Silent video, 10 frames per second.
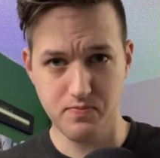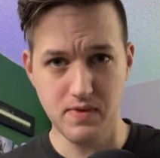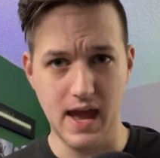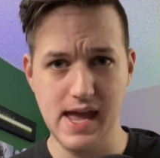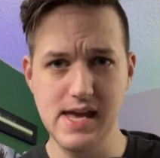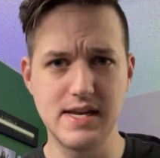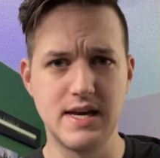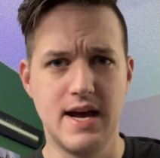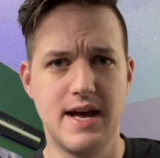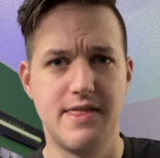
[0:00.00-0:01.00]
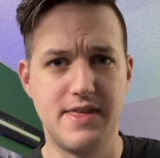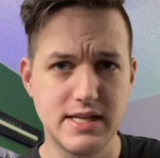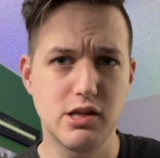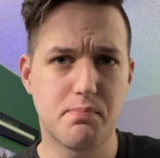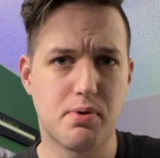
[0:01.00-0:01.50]
And this is
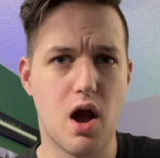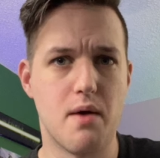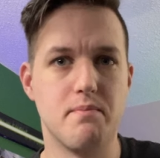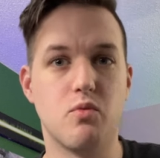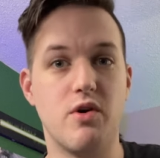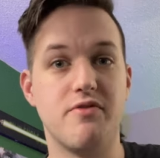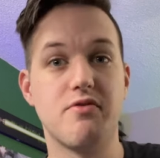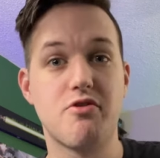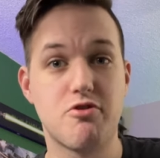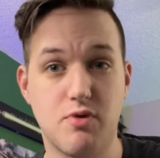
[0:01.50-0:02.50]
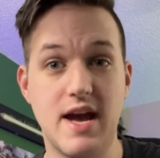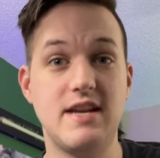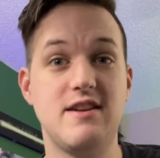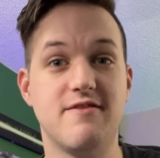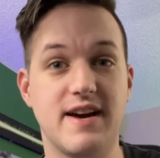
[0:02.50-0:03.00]
a problem with Thread
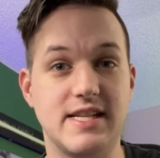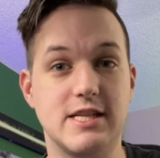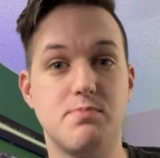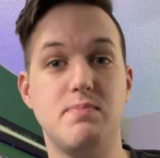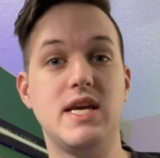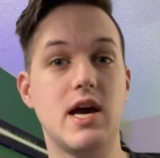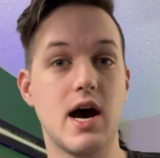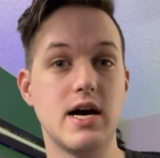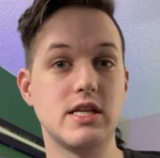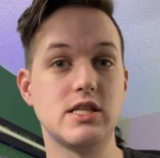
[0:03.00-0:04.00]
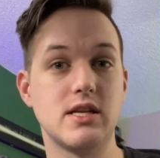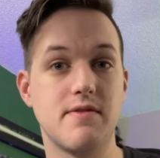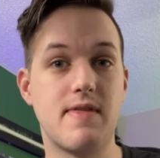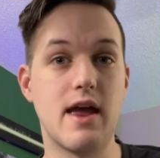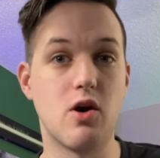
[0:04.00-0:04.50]
devices because
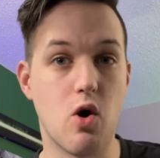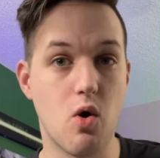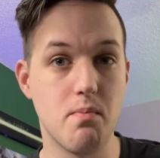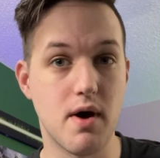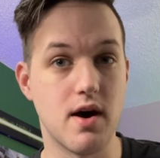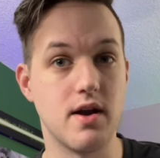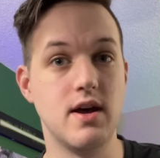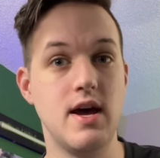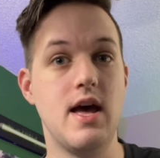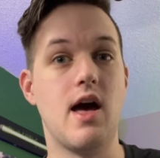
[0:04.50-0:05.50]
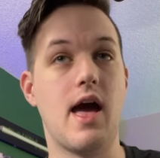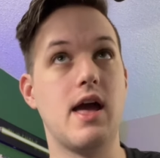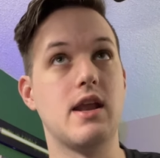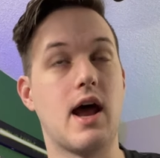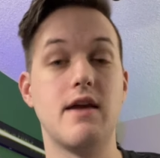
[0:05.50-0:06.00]
that HomePod,
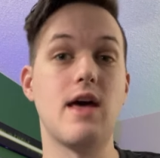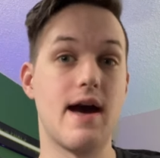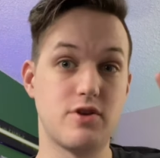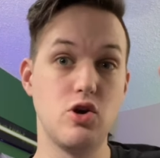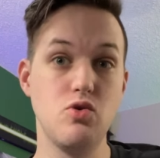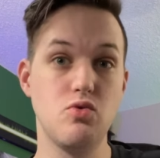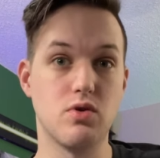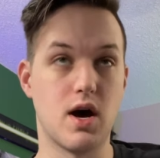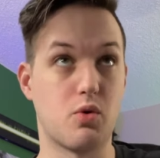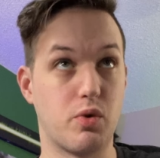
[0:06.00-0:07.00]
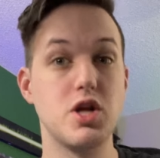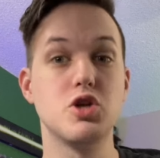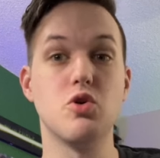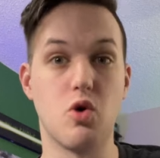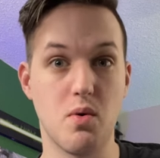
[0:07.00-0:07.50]
and I have two
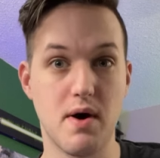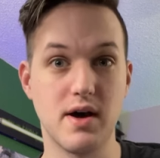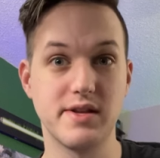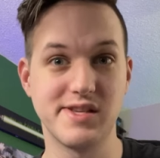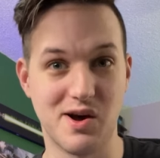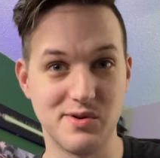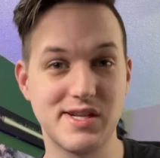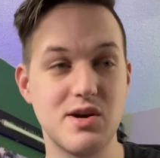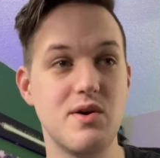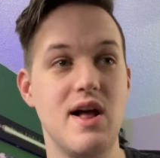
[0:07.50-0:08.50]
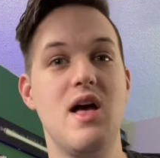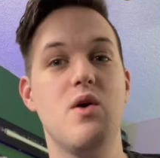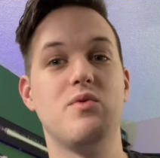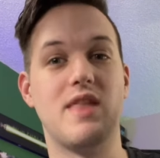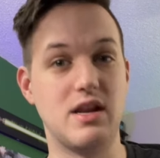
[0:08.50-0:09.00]
original HomePods also,
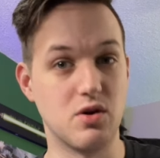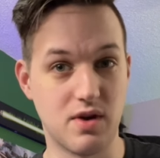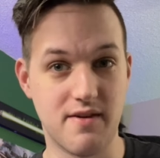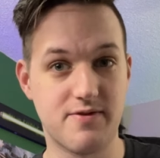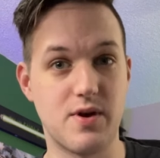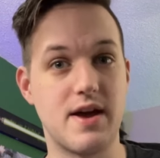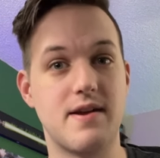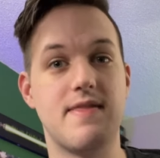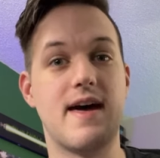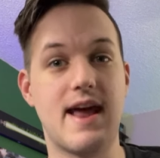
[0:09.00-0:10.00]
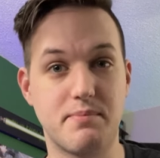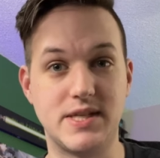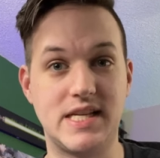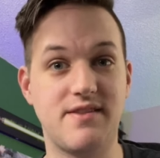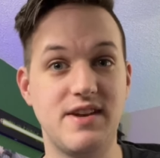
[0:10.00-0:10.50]
they don't have Thread, and that Apple
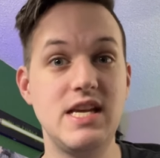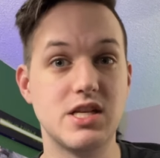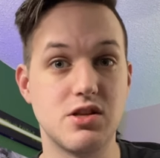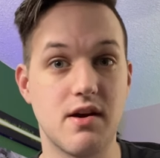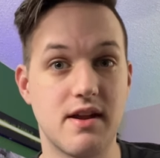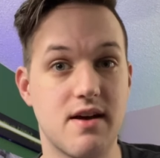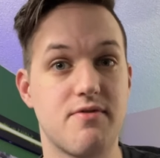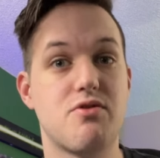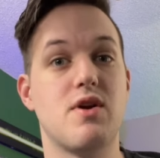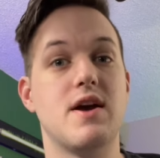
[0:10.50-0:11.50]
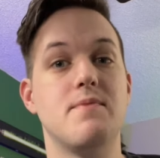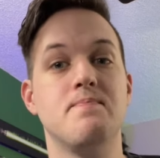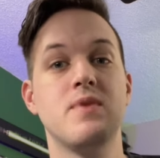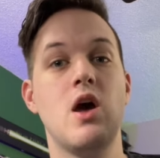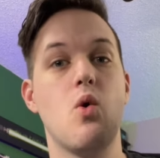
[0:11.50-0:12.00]
TV does not have Thread.
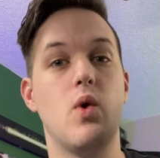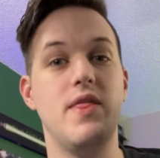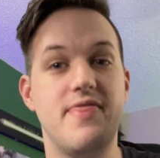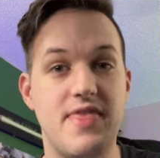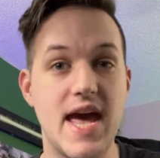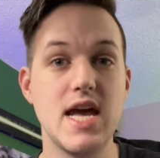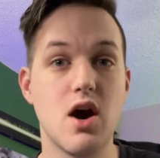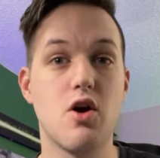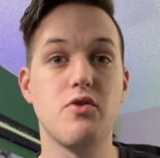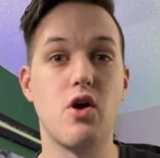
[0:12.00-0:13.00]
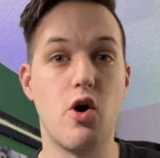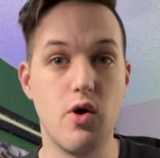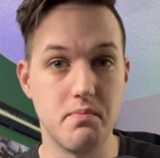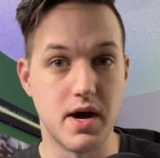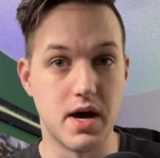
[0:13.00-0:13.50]
When they are the
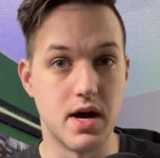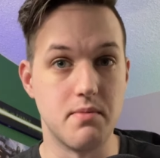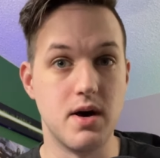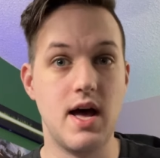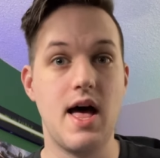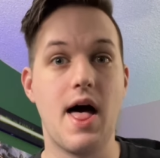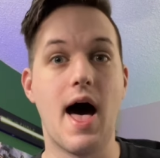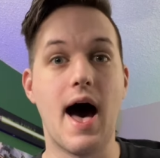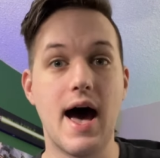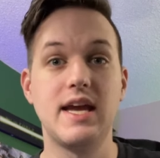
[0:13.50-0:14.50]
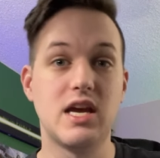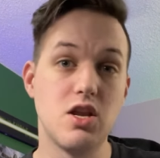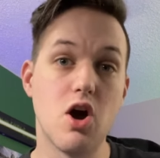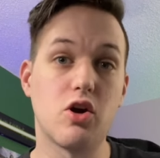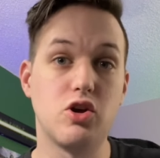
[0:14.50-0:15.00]
home hub, I
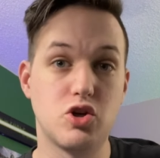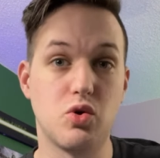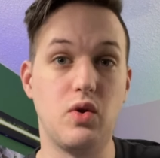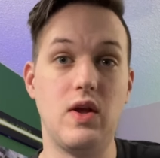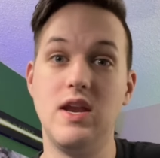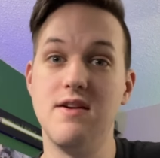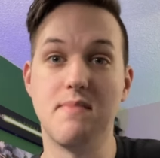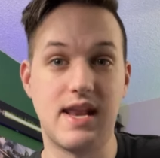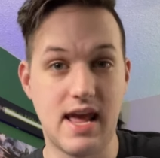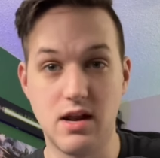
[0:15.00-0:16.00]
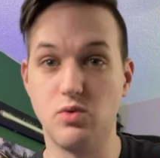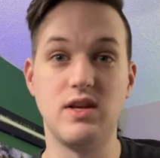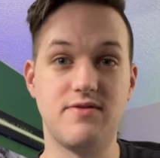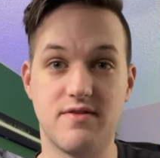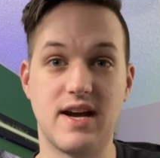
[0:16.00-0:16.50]
cannot control any of my Nanoleaf
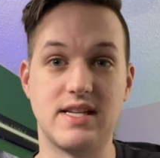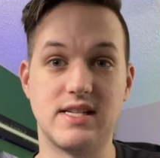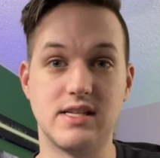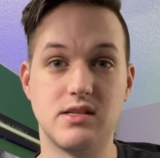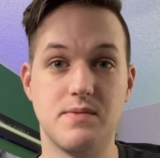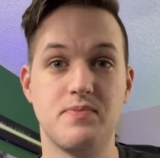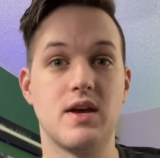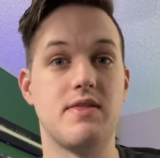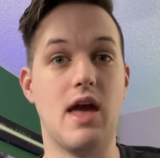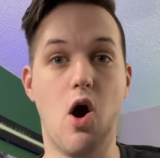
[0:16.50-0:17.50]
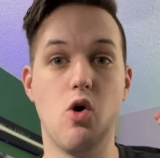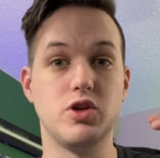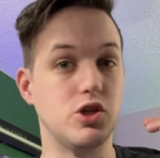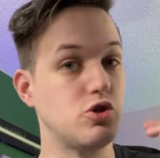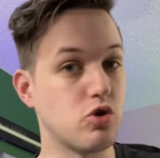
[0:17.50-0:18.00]
devices. They all
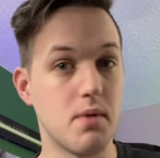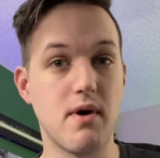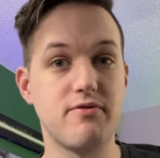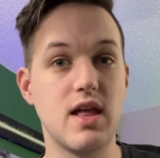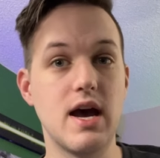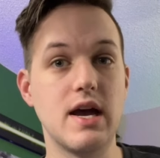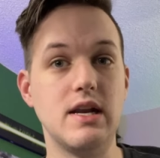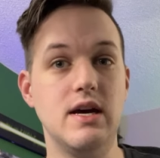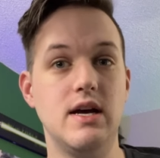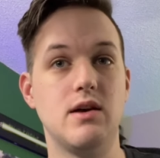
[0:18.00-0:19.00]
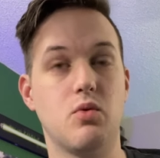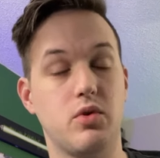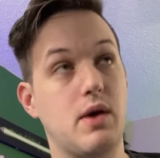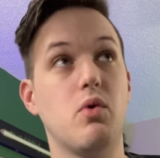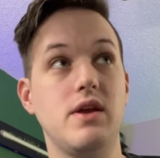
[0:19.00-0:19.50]
just drop offline. Well, they
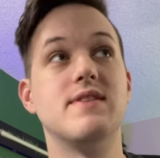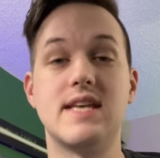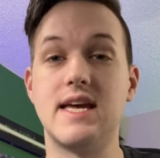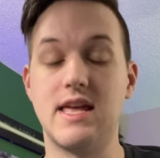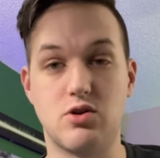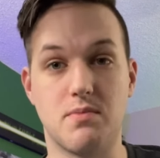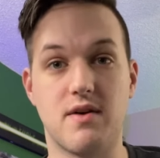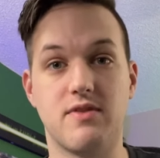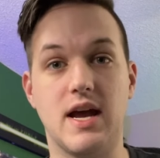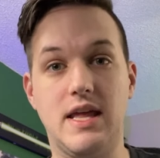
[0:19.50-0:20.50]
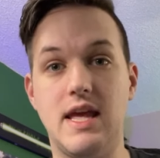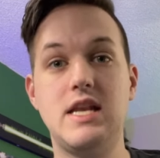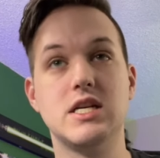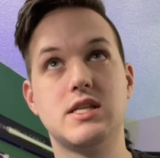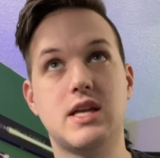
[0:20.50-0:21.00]
won't even say they drop offline. They
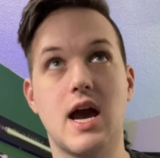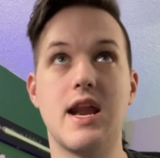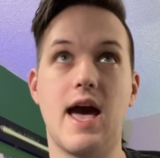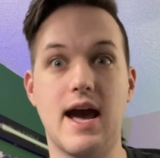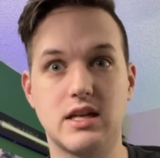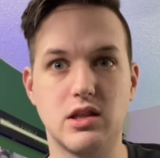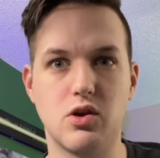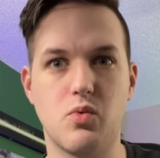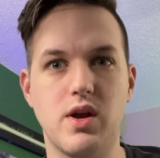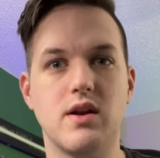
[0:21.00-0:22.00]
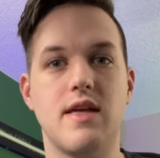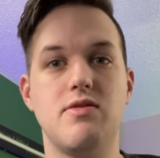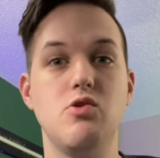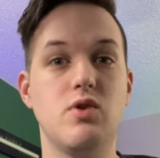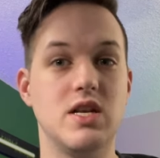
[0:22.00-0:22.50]
just kind of act a little weird. You
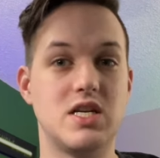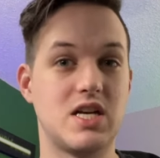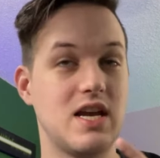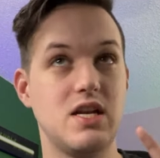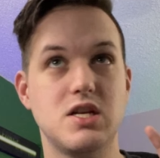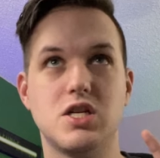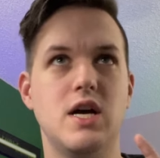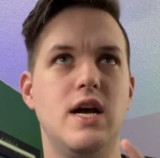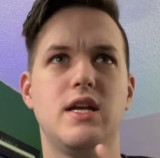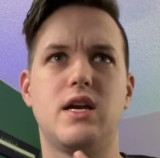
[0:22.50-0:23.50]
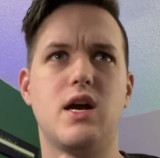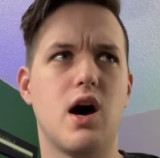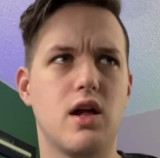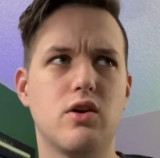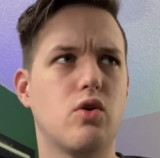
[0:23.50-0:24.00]
can change the
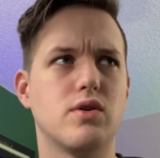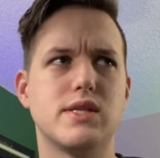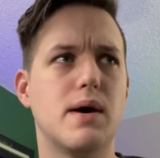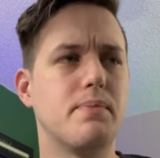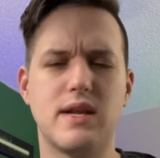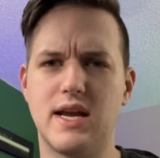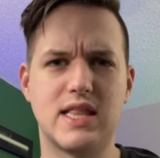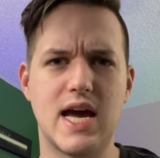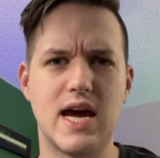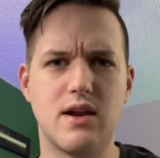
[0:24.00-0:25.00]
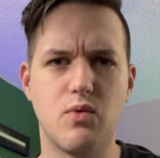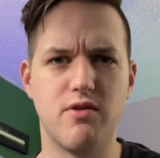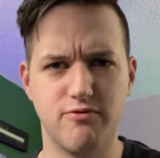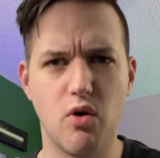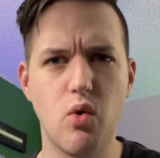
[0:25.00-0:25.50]
color or something like that with
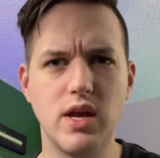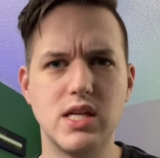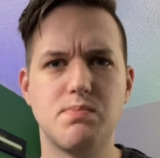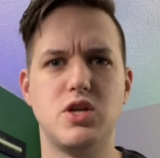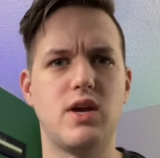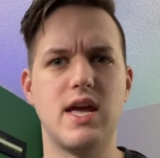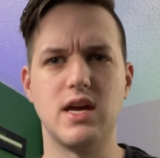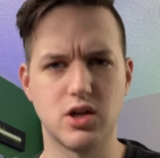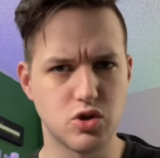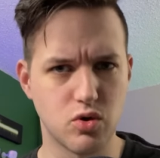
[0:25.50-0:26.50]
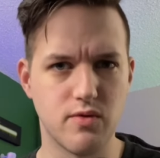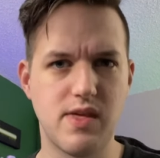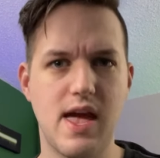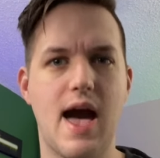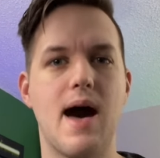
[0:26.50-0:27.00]
voice, but you can't control it with the
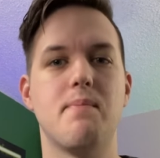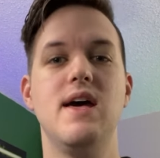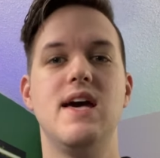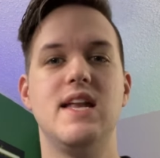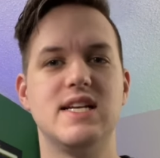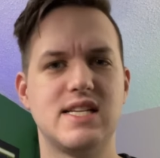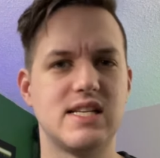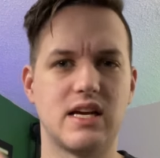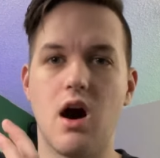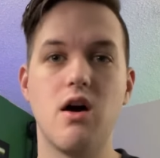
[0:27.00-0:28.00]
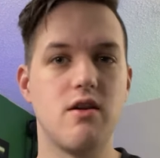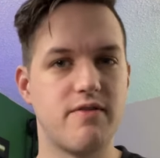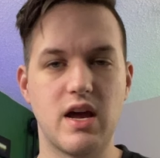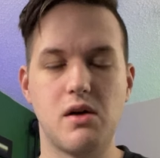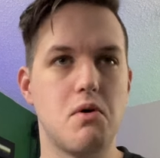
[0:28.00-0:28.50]
app. It just says like
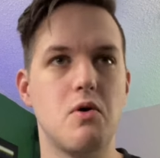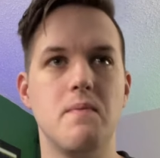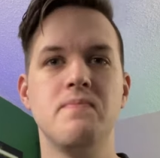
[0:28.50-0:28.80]
unavailable.